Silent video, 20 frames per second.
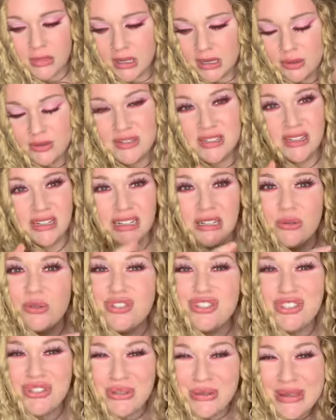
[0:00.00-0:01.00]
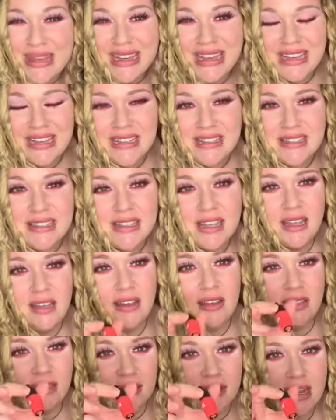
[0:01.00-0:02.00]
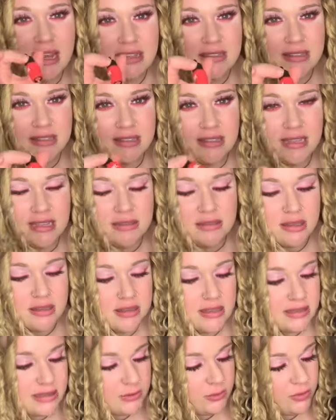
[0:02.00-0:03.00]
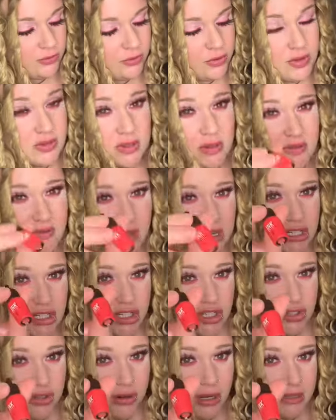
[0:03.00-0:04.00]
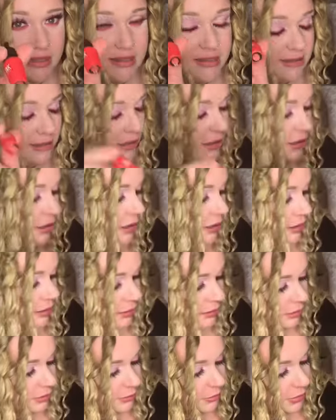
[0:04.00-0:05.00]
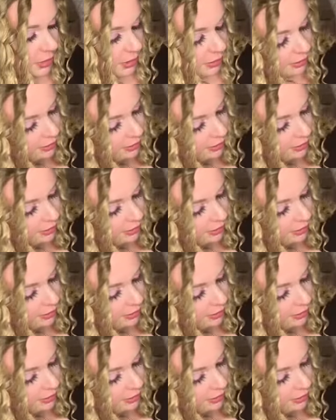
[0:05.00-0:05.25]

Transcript: it was like a little suitcase that had things like this in before, so I've actually tried these and I like them.